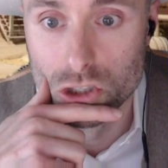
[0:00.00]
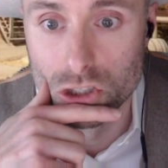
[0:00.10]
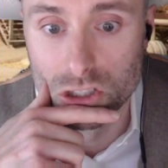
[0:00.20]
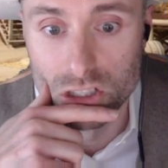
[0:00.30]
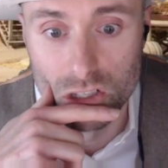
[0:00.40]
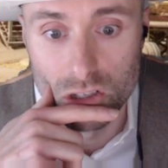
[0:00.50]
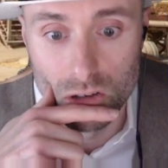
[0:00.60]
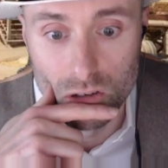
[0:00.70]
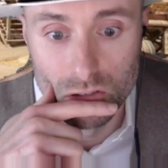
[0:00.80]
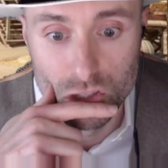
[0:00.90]
Should have did
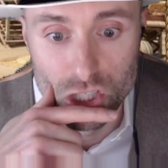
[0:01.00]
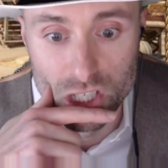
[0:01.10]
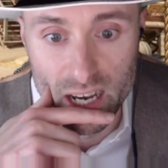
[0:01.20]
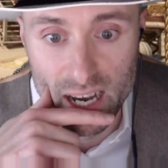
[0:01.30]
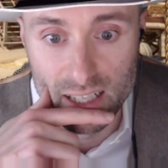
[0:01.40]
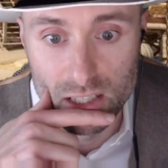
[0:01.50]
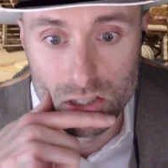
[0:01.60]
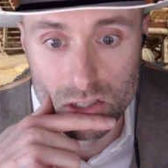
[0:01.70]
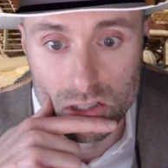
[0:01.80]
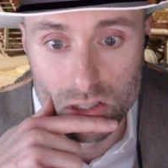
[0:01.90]
called
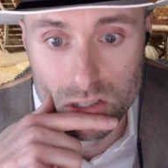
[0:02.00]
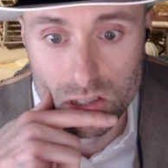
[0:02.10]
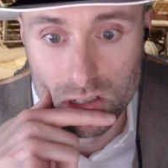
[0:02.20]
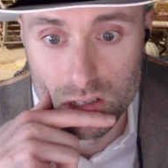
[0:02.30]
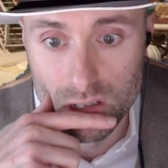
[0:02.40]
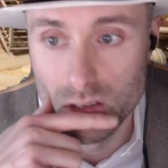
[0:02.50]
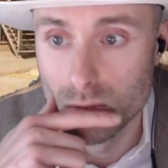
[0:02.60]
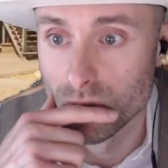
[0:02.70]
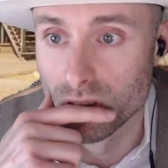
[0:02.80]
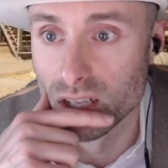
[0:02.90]
shots.
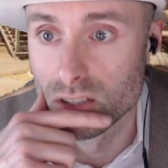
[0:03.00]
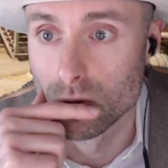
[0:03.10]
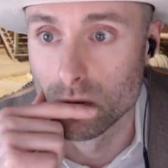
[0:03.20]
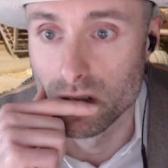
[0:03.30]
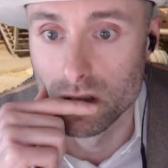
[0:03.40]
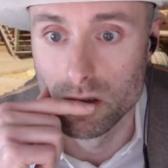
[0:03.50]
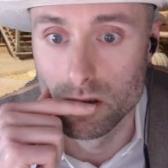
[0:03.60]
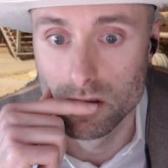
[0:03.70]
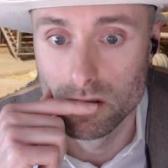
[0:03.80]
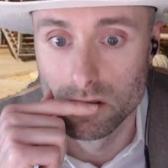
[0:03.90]
But that's
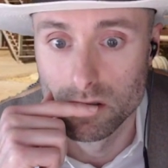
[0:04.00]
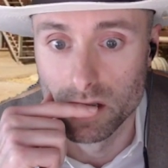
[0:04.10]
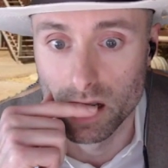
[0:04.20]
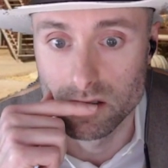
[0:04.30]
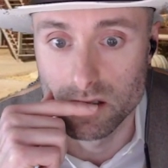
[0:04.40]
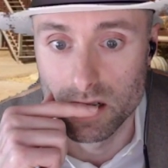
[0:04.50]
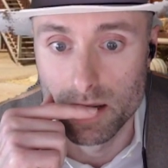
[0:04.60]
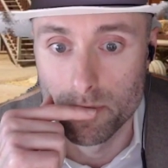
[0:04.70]
okay. Next time.